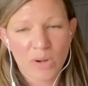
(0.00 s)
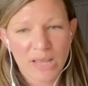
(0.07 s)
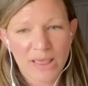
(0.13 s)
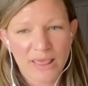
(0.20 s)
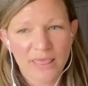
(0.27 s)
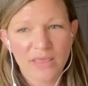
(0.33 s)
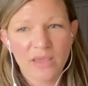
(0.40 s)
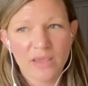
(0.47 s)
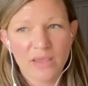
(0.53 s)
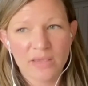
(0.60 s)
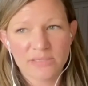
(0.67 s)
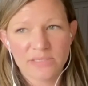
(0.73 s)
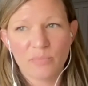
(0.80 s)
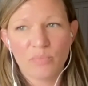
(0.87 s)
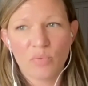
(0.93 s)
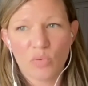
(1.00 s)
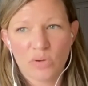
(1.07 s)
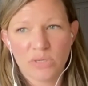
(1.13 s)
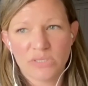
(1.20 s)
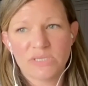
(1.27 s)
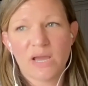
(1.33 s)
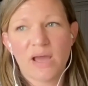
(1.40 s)
I think is
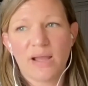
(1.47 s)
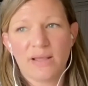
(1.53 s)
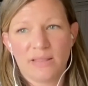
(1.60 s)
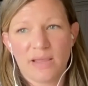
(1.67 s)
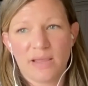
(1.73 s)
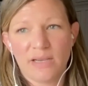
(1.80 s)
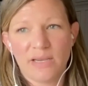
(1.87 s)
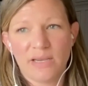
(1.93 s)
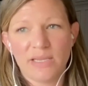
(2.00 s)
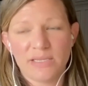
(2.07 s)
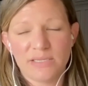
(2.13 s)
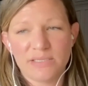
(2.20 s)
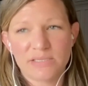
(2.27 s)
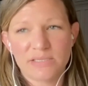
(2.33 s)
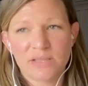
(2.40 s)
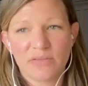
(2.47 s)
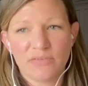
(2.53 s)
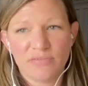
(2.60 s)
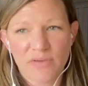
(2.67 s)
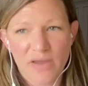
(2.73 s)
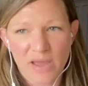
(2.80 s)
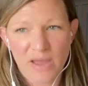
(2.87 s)
important to highlight is the
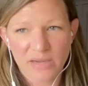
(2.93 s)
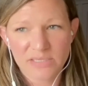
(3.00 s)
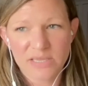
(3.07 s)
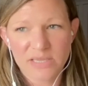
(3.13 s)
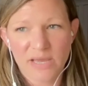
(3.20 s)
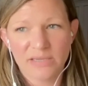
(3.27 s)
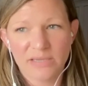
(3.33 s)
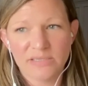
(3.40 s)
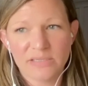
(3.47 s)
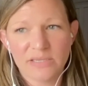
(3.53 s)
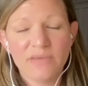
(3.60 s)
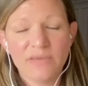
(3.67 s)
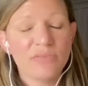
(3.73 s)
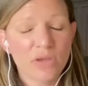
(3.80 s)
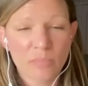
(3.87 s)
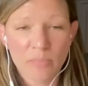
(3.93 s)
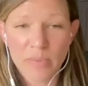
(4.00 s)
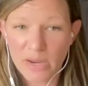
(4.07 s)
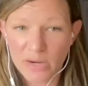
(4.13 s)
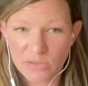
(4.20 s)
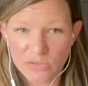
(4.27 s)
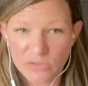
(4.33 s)
fact that even
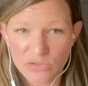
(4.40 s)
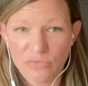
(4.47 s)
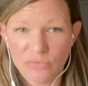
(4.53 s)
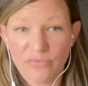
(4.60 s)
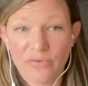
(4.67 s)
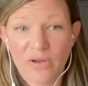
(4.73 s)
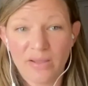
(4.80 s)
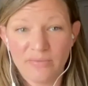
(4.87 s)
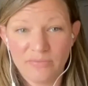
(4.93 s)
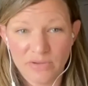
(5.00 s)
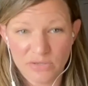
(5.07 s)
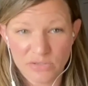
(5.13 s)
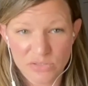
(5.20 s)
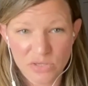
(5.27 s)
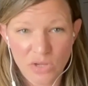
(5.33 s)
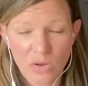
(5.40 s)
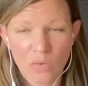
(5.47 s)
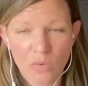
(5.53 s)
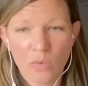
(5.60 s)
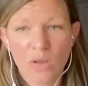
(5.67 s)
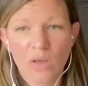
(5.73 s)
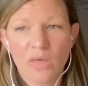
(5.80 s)
compared to 5 years
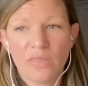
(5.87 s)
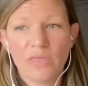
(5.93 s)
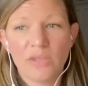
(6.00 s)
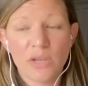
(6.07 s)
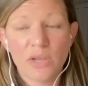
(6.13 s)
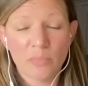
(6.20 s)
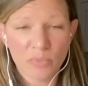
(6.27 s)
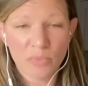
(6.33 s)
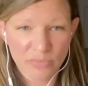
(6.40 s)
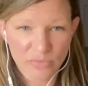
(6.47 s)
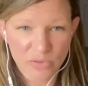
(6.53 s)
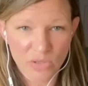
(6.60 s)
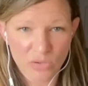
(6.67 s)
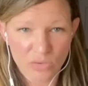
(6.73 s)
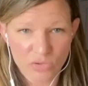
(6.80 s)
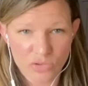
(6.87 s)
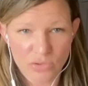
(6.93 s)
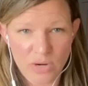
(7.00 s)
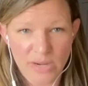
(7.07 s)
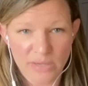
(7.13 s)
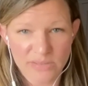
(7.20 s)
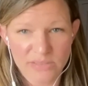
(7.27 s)
ago, the number of clinical
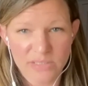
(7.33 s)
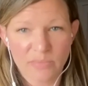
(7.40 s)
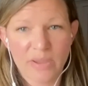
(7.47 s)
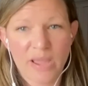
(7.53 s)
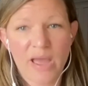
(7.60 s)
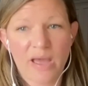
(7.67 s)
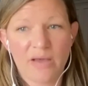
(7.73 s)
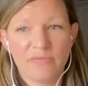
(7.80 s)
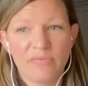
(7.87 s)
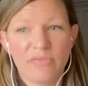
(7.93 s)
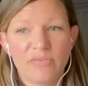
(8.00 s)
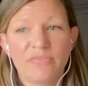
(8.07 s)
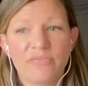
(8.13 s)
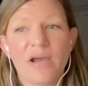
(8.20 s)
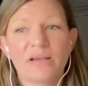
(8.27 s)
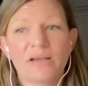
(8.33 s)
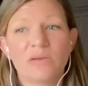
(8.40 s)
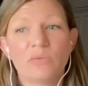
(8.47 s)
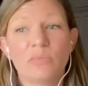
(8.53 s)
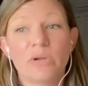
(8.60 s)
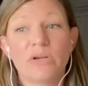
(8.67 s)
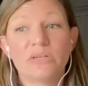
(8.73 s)
trials that we have, the fact
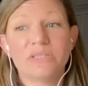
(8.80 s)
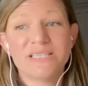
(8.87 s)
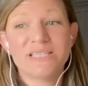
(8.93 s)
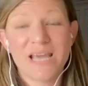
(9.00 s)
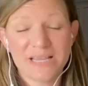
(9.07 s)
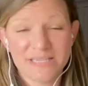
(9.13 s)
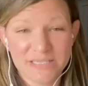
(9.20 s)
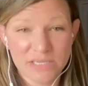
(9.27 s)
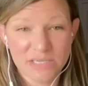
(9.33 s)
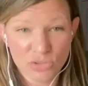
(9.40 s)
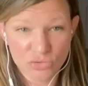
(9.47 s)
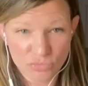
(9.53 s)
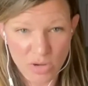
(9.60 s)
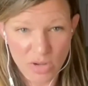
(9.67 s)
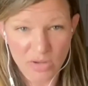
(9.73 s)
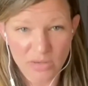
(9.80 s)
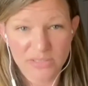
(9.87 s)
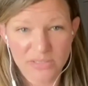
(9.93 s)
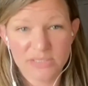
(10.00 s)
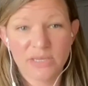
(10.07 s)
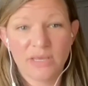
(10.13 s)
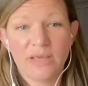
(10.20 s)
that we're testing
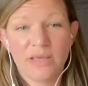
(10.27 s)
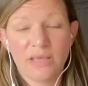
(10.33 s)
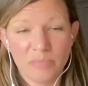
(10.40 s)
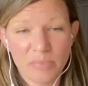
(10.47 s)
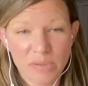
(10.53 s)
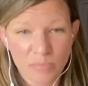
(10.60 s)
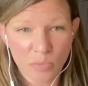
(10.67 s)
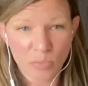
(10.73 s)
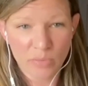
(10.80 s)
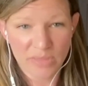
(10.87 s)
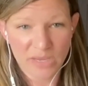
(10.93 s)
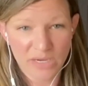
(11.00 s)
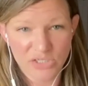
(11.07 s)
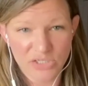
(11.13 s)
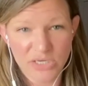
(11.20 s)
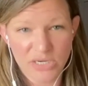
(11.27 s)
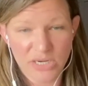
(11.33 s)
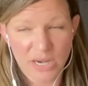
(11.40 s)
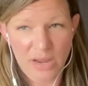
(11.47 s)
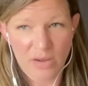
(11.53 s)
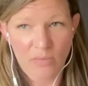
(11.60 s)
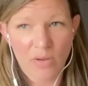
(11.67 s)
drugs in people with HD
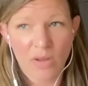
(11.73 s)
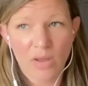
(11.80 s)
now,